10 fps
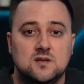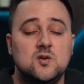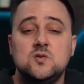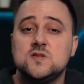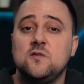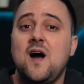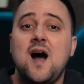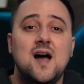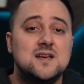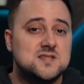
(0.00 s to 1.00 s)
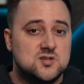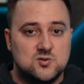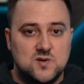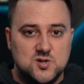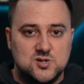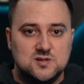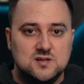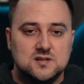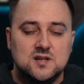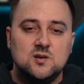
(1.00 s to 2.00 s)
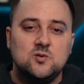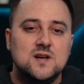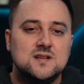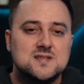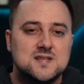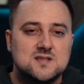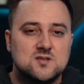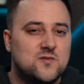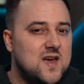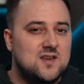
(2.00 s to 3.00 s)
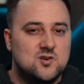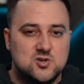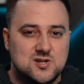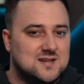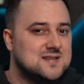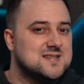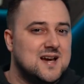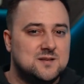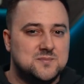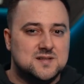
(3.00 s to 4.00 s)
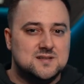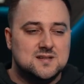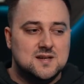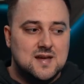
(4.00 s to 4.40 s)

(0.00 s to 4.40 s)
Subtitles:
The use of high saturation can create a sense of energy and excitement,